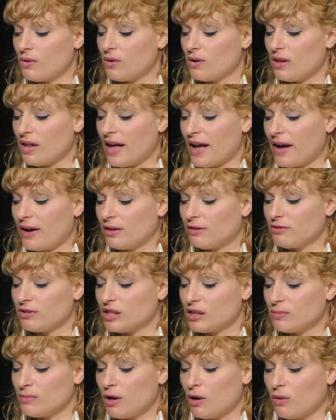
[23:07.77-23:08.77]
cloud of
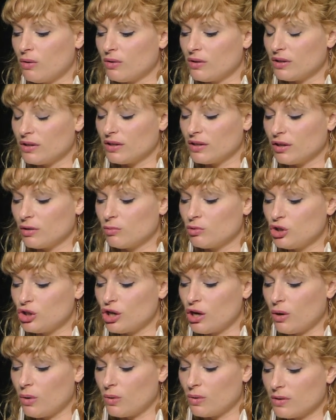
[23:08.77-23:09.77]
smoke. You
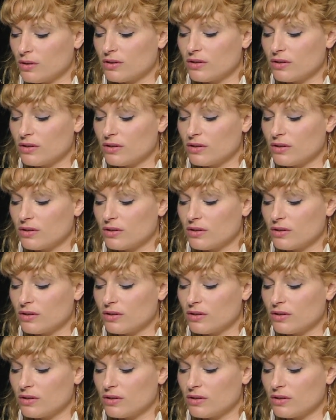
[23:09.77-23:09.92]
choke.